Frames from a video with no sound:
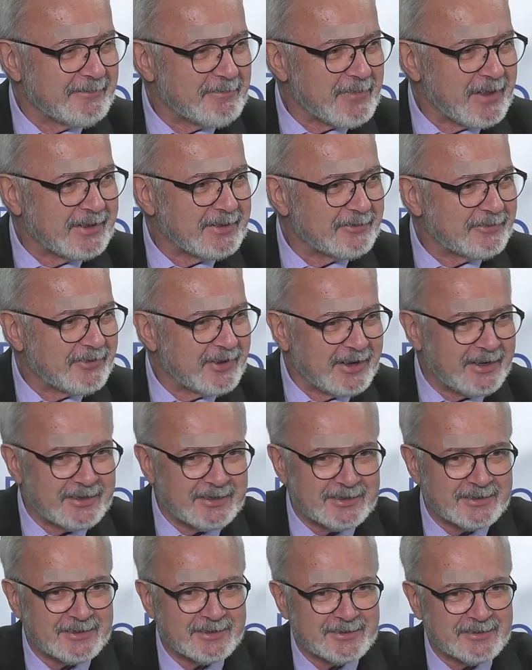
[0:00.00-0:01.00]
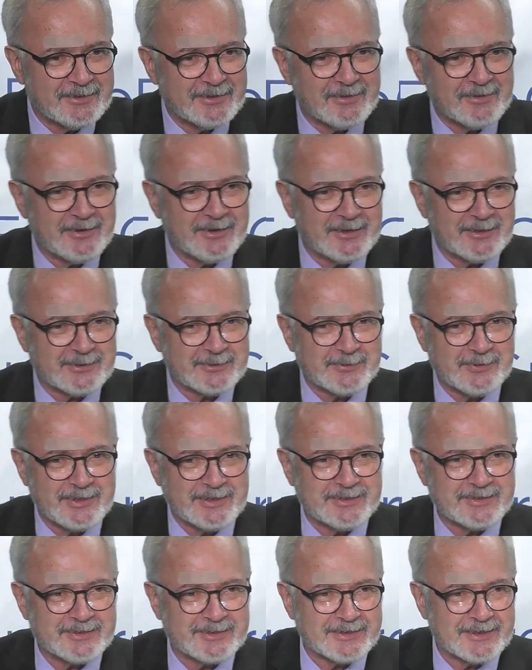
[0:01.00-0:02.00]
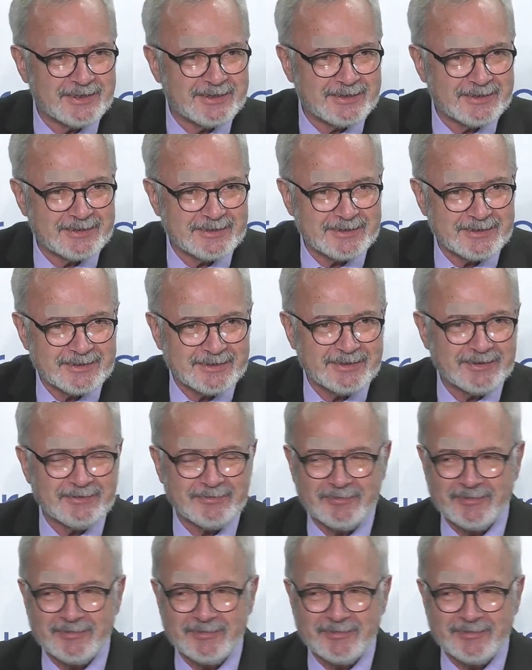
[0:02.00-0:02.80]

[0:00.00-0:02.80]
under fire in the last weeks and